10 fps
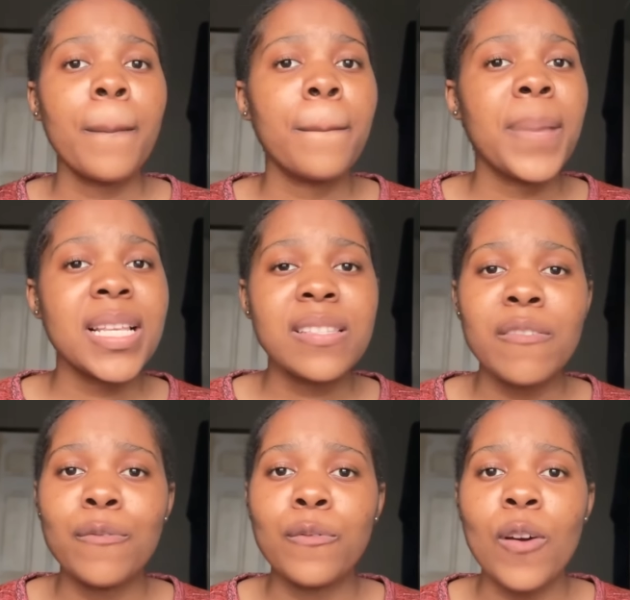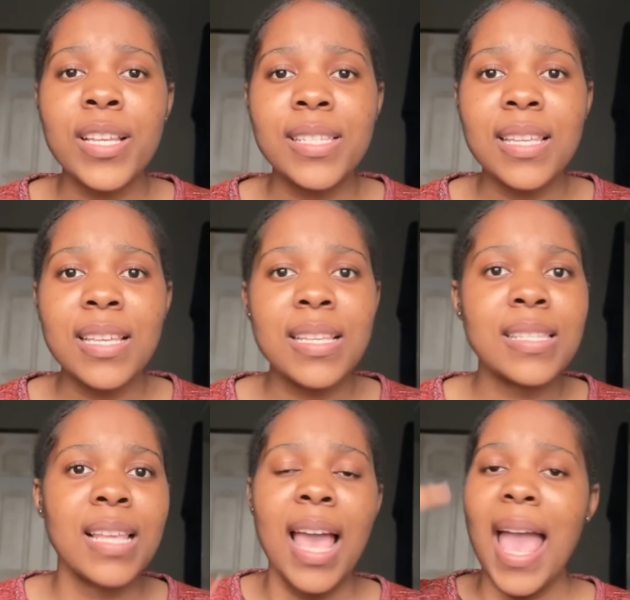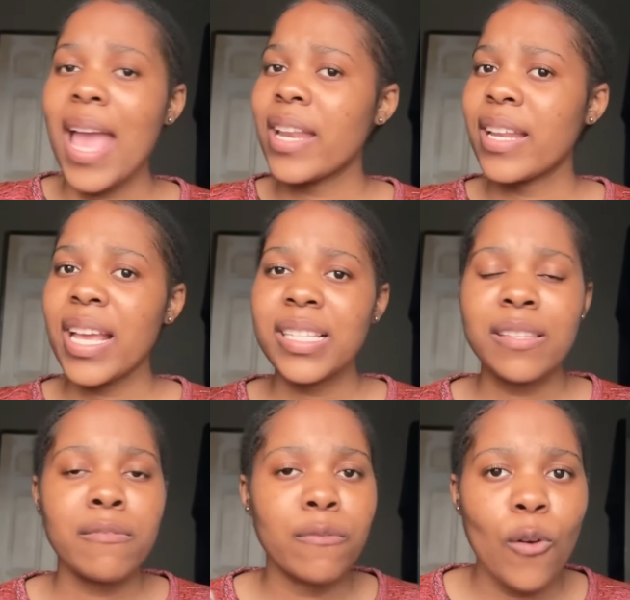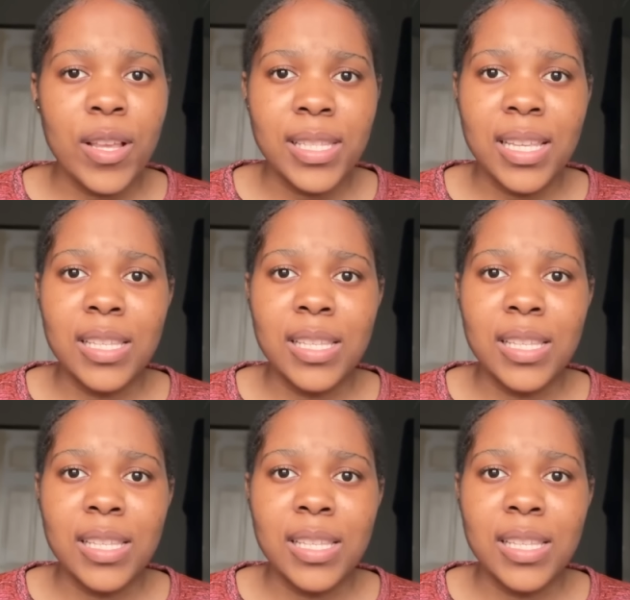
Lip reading: passive voices and active voices,